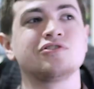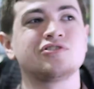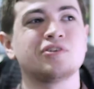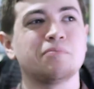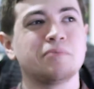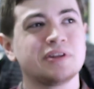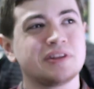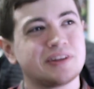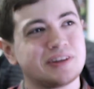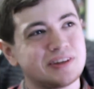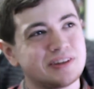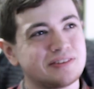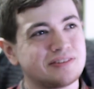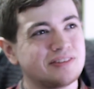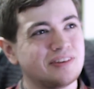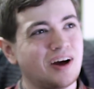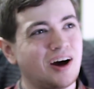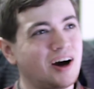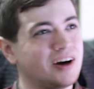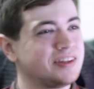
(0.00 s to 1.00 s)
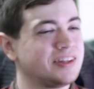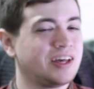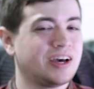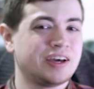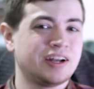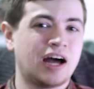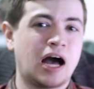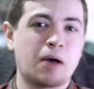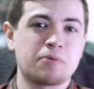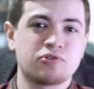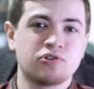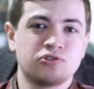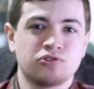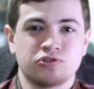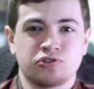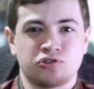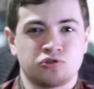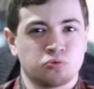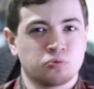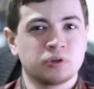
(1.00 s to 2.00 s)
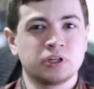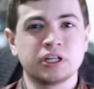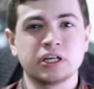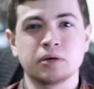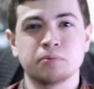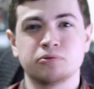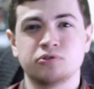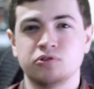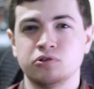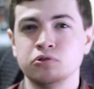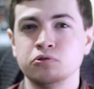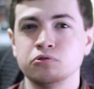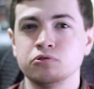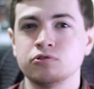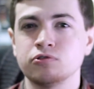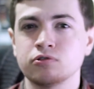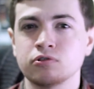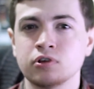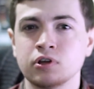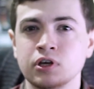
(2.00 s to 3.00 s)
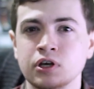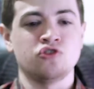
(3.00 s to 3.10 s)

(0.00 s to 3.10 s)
some of the online options are just really obtuse